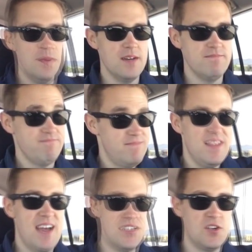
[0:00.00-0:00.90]
But
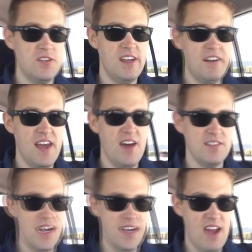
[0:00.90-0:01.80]
as it turns out now,
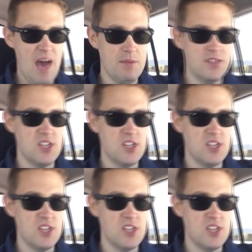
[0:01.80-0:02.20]
it's not going to happen.